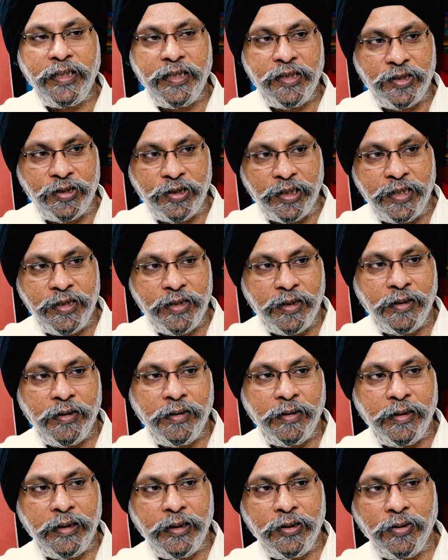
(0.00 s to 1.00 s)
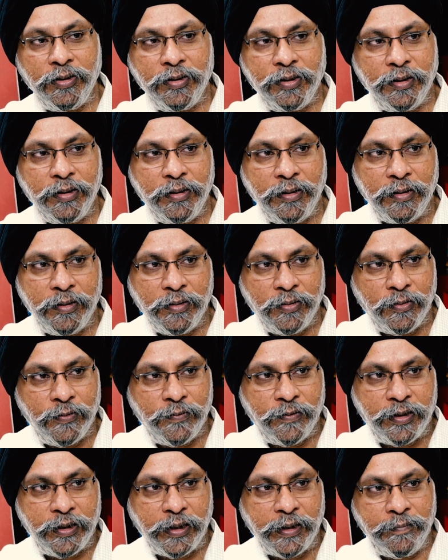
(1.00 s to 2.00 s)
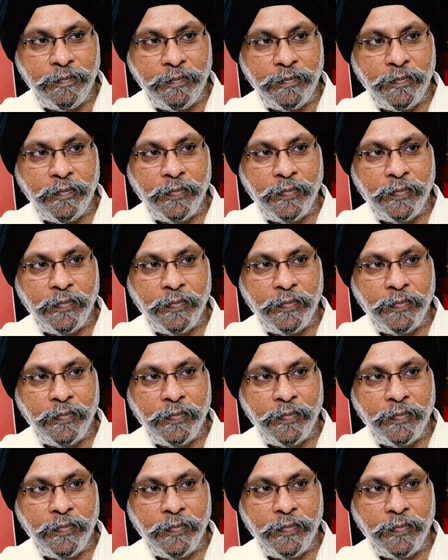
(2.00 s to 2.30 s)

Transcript: any change in the ethos over time?